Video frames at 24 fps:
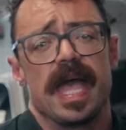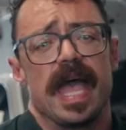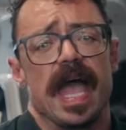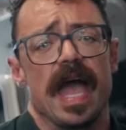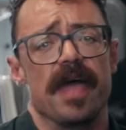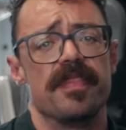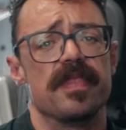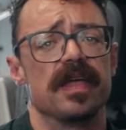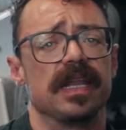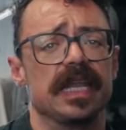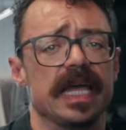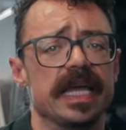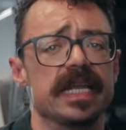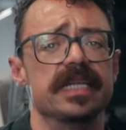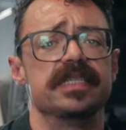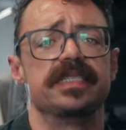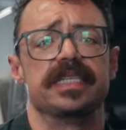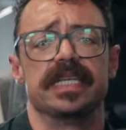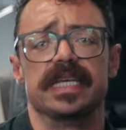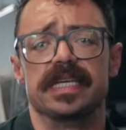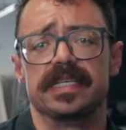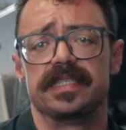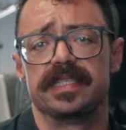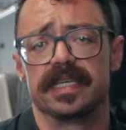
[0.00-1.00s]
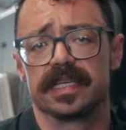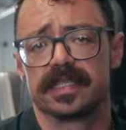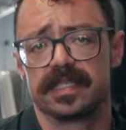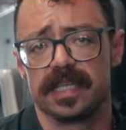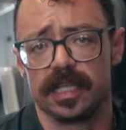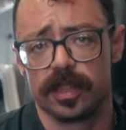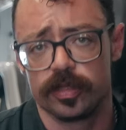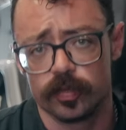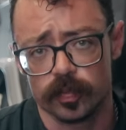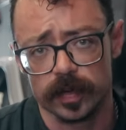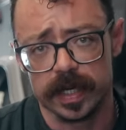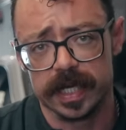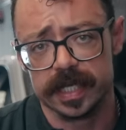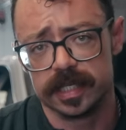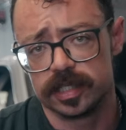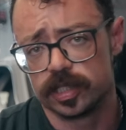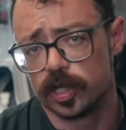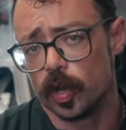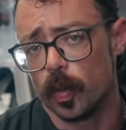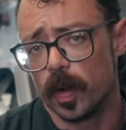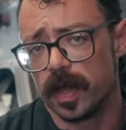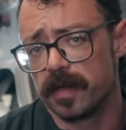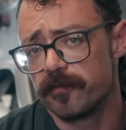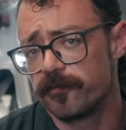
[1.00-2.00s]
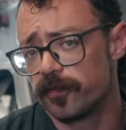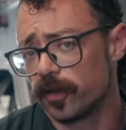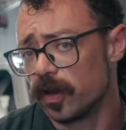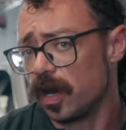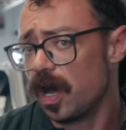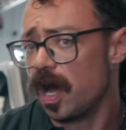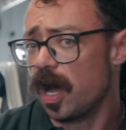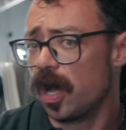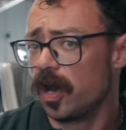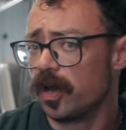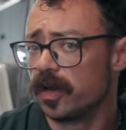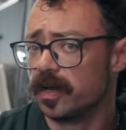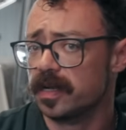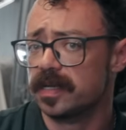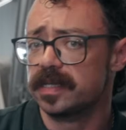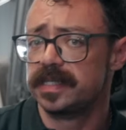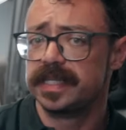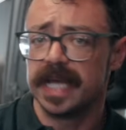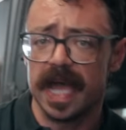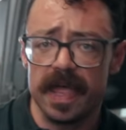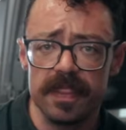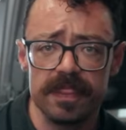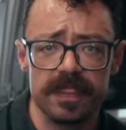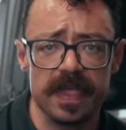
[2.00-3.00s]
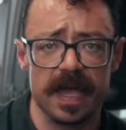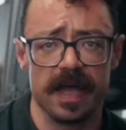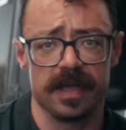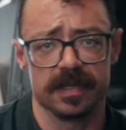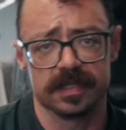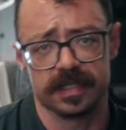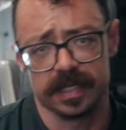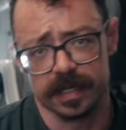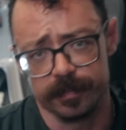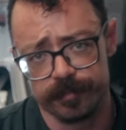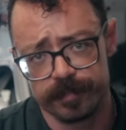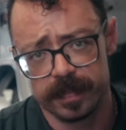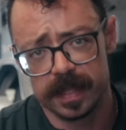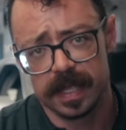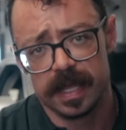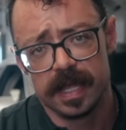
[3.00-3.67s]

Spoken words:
And the latest E63 is going for $110,000.